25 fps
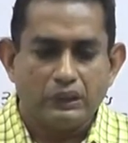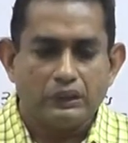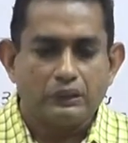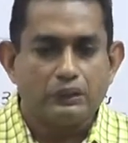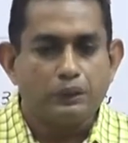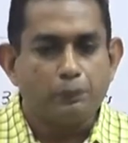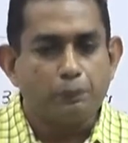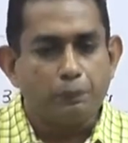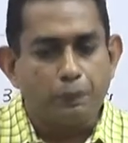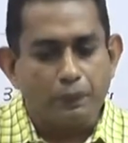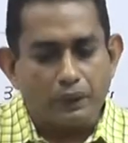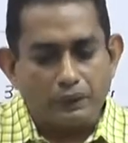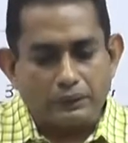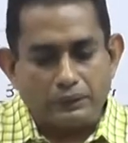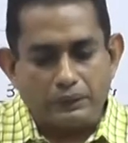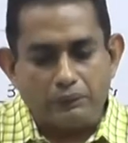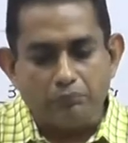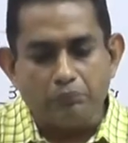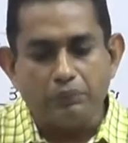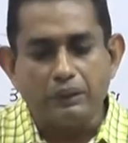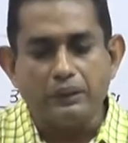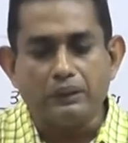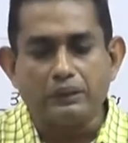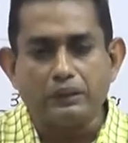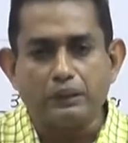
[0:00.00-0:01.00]
the
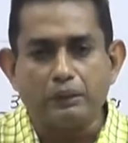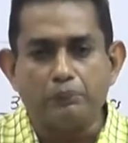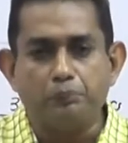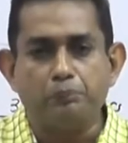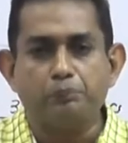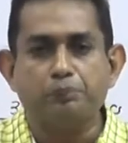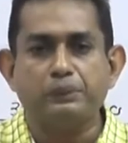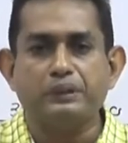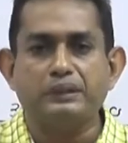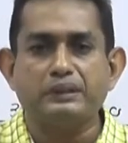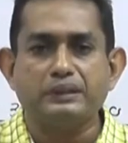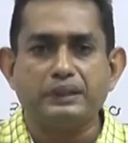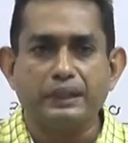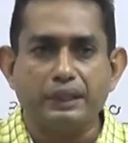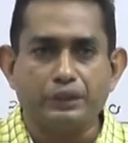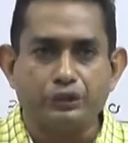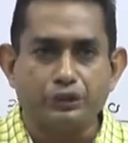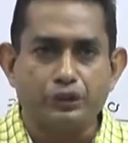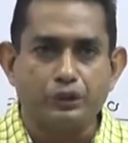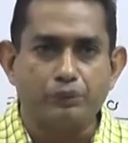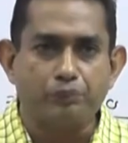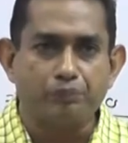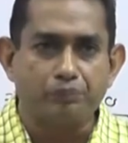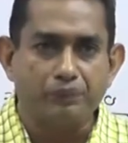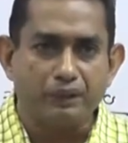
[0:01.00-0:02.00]
possible
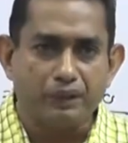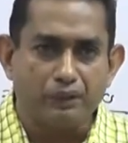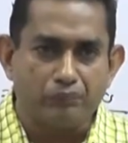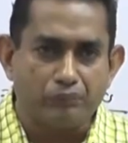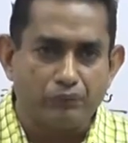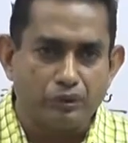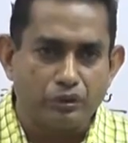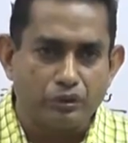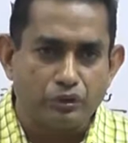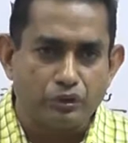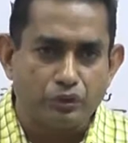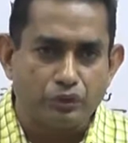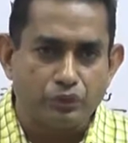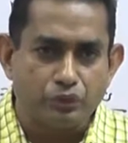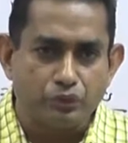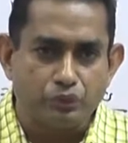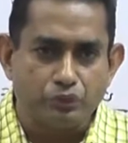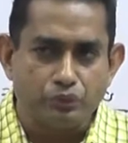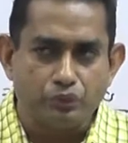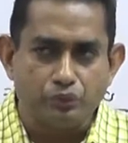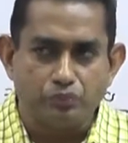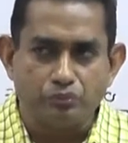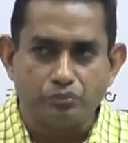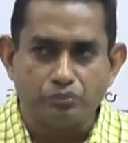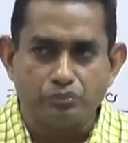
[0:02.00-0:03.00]
compensation payments
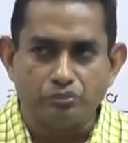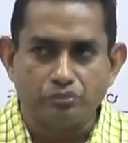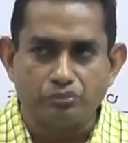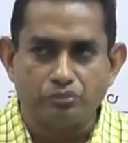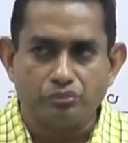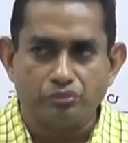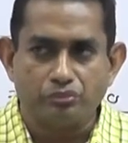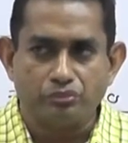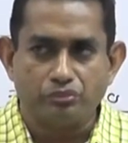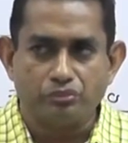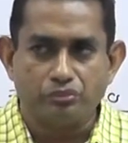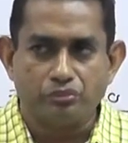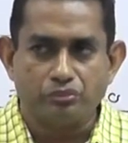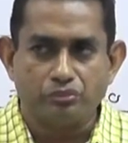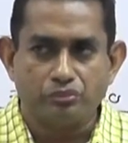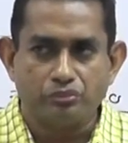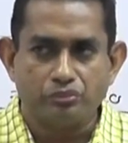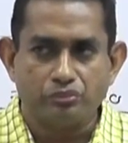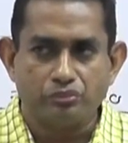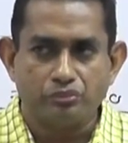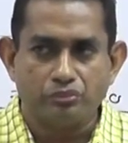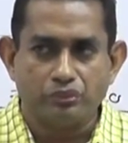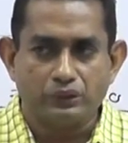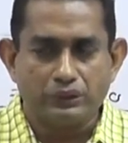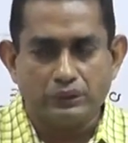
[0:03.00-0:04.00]
to
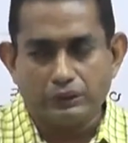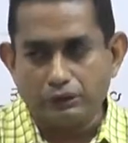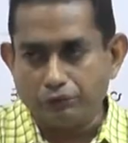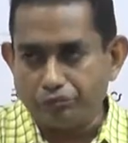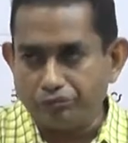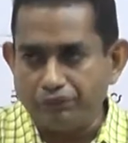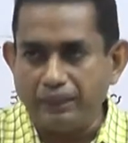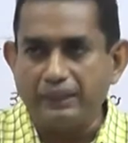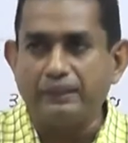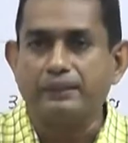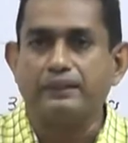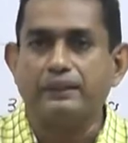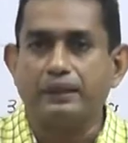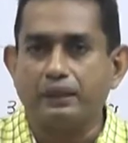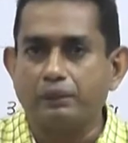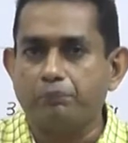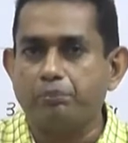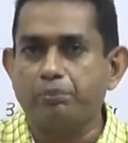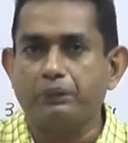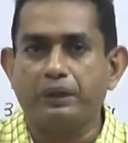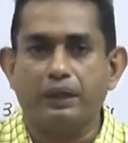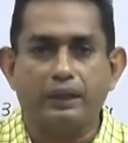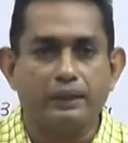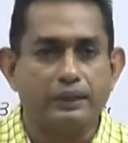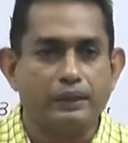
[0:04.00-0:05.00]
the affected
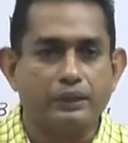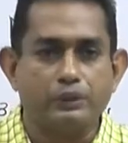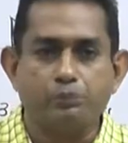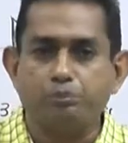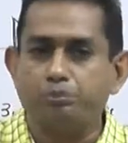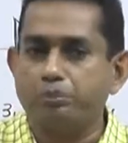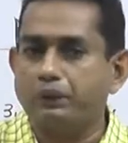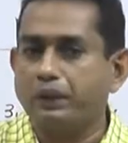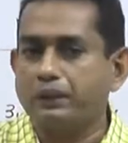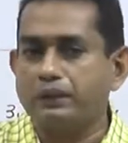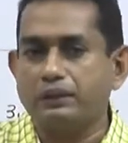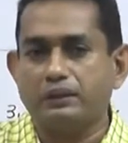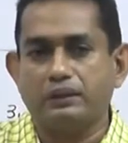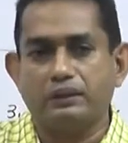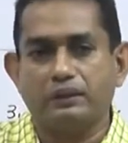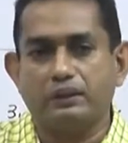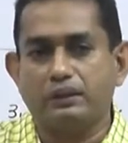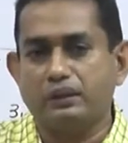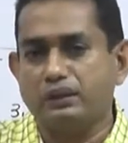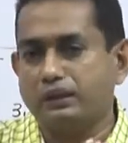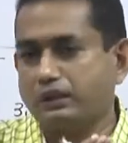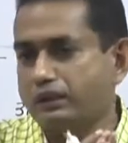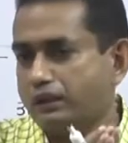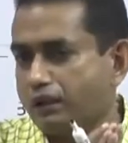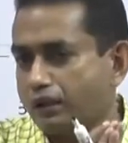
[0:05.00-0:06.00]
parties, but
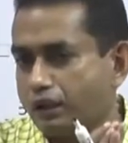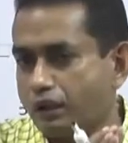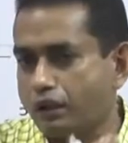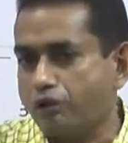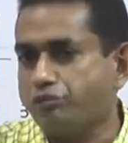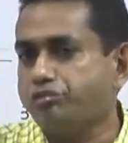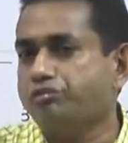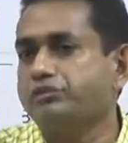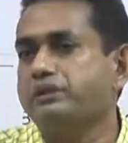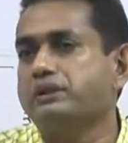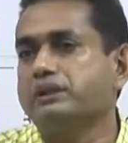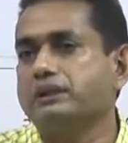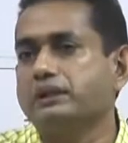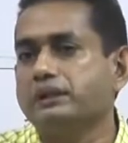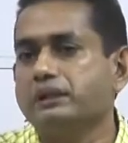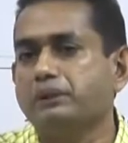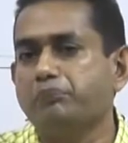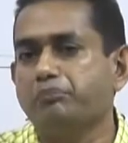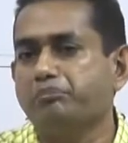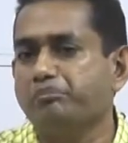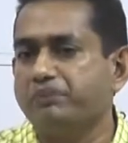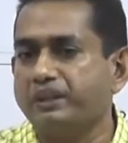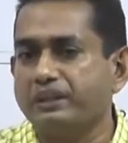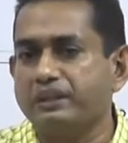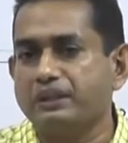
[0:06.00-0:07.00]
none of the
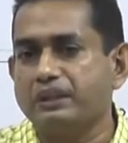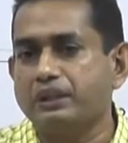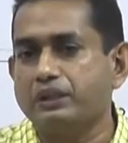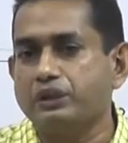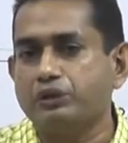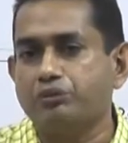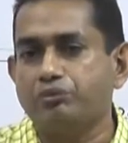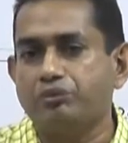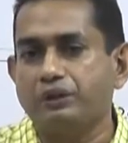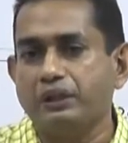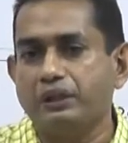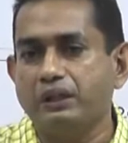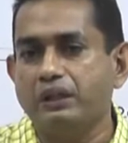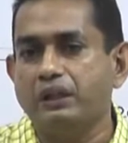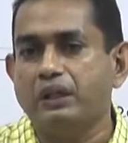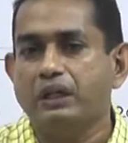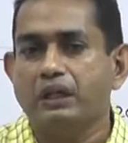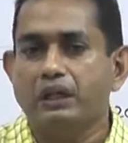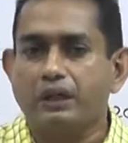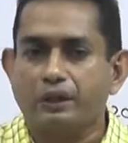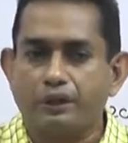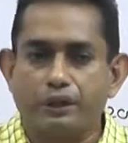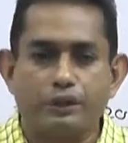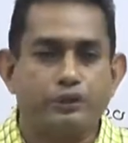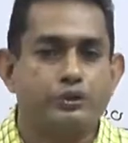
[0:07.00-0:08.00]
methods we
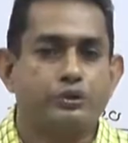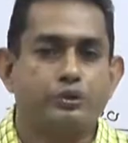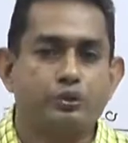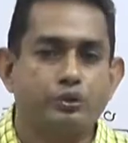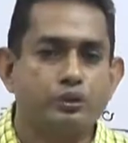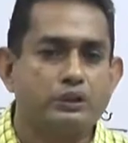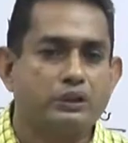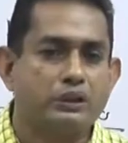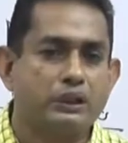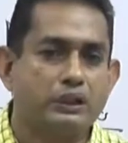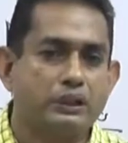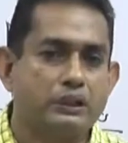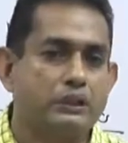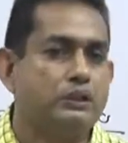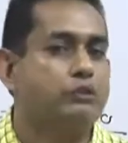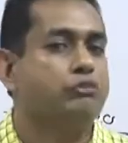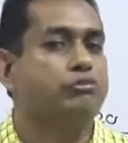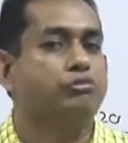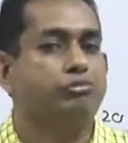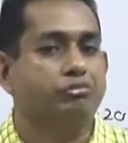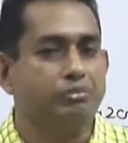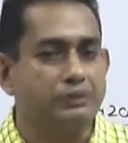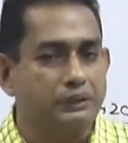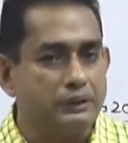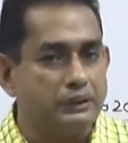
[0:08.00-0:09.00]
resorted
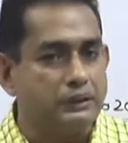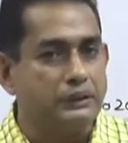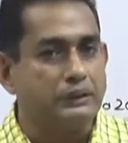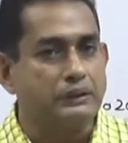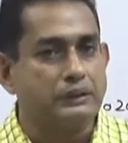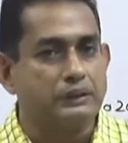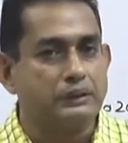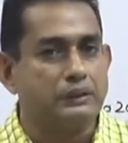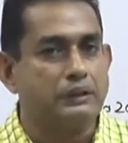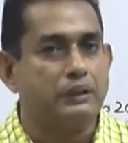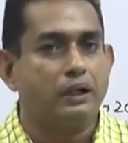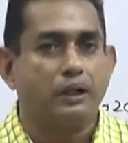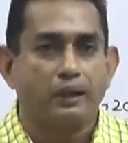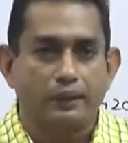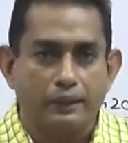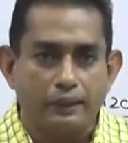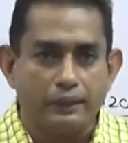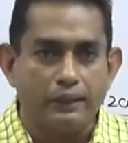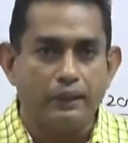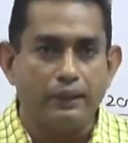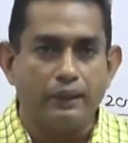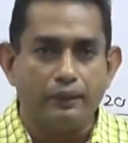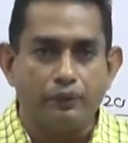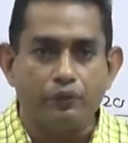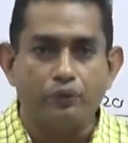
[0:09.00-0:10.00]
worked
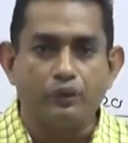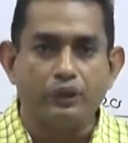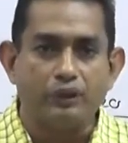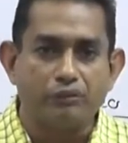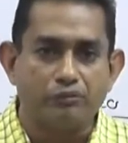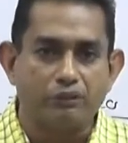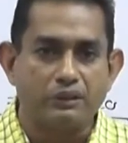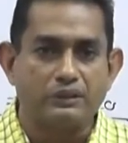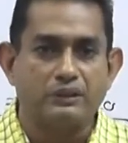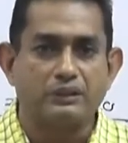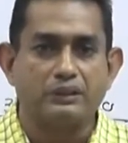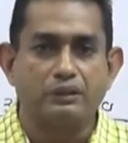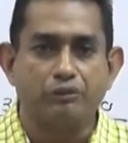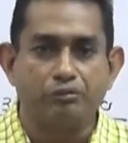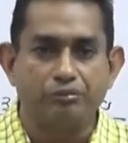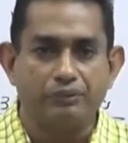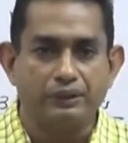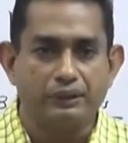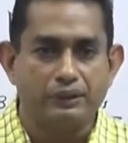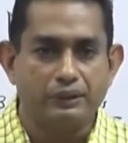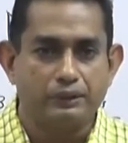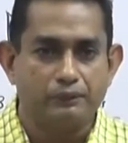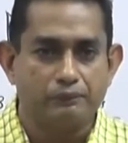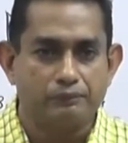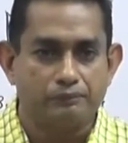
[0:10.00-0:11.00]
really to give us the
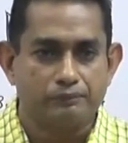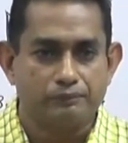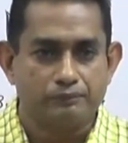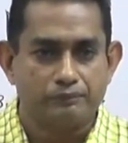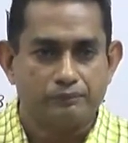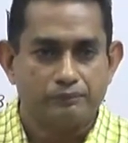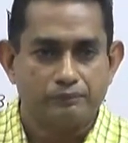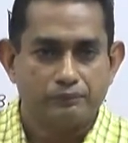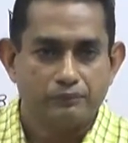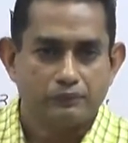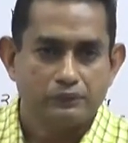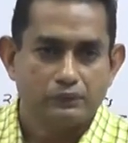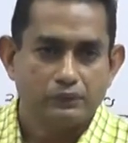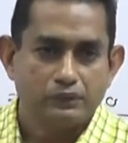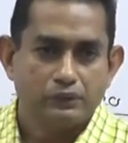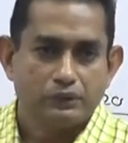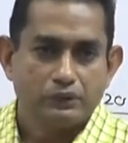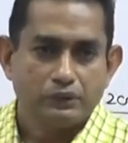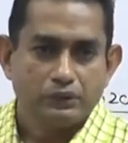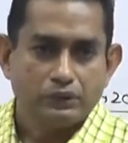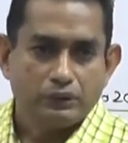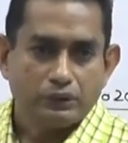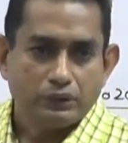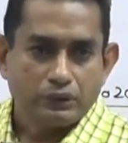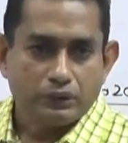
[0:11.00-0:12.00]
figure.
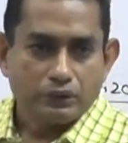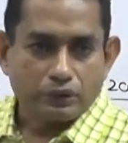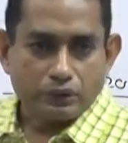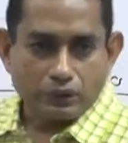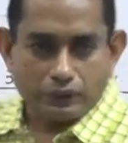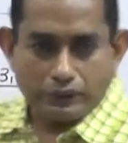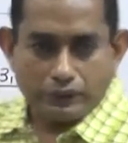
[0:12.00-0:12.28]
So,